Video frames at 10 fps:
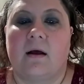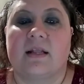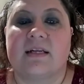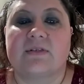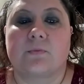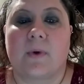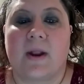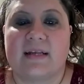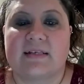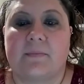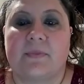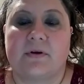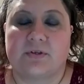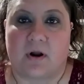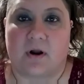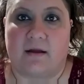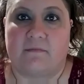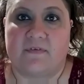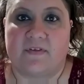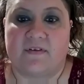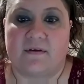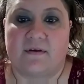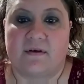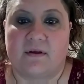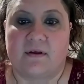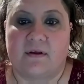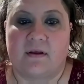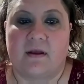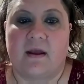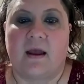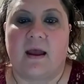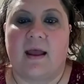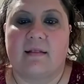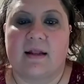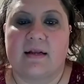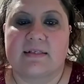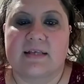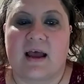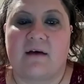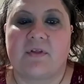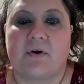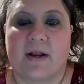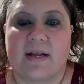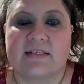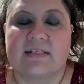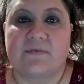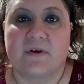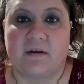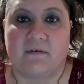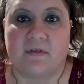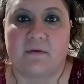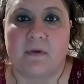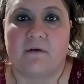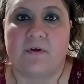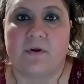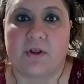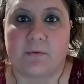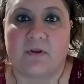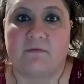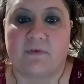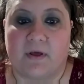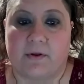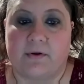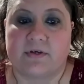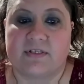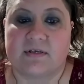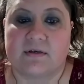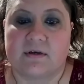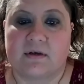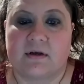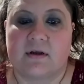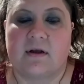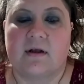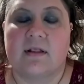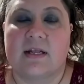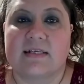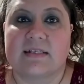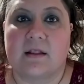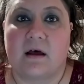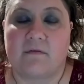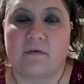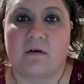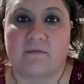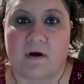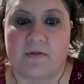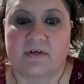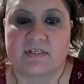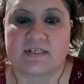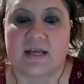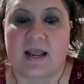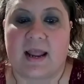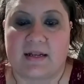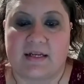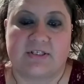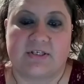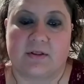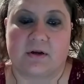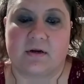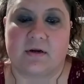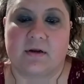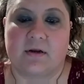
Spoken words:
Let us raise up their triumphs, and let us have the grace to forgive them of their human failures. Let us love our fathers and each other.